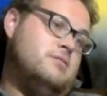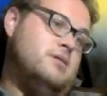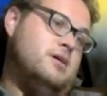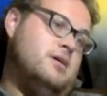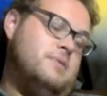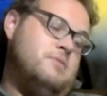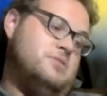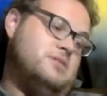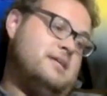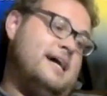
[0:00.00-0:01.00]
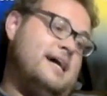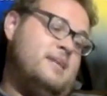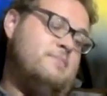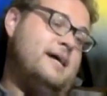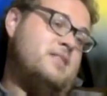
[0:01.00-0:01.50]
Um, he was just a guy
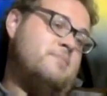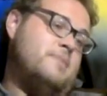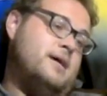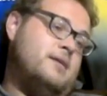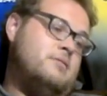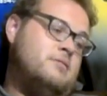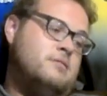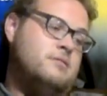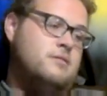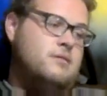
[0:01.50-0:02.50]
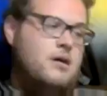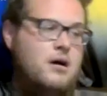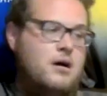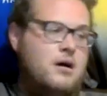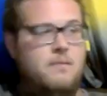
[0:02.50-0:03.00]
in a bad spot.
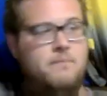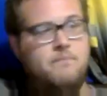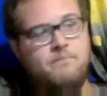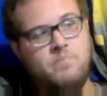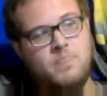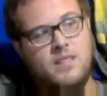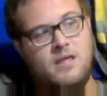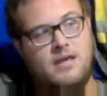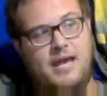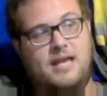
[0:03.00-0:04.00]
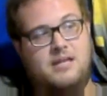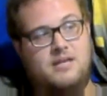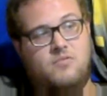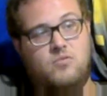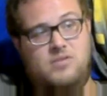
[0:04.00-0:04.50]
Um, Andy,
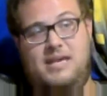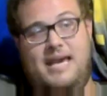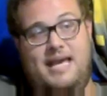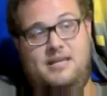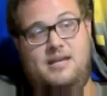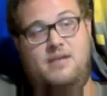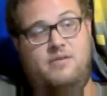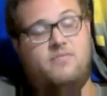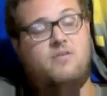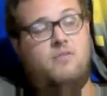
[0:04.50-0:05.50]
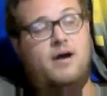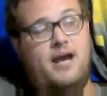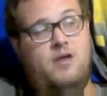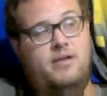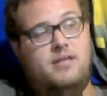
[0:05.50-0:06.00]
of course, he had the area for a
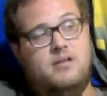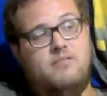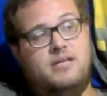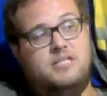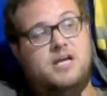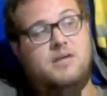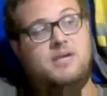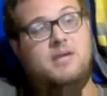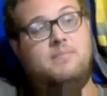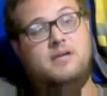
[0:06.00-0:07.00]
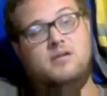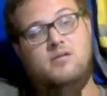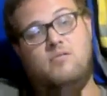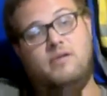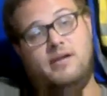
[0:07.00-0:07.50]
while. He did a great job keeping it
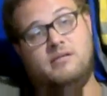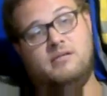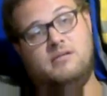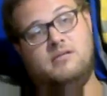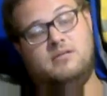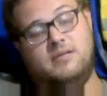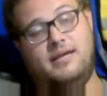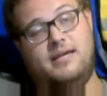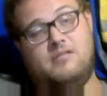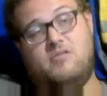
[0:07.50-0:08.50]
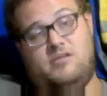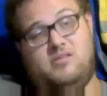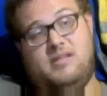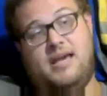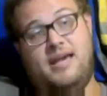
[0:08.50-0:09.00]
going. Like it's hard to
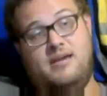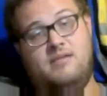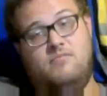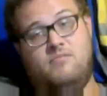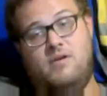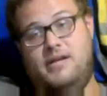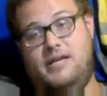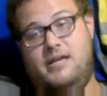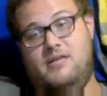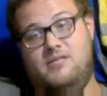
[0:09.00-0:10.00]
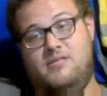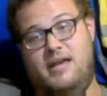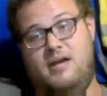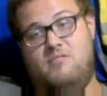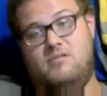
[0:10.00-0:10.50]
say where it is
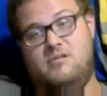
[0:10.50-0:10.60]
now.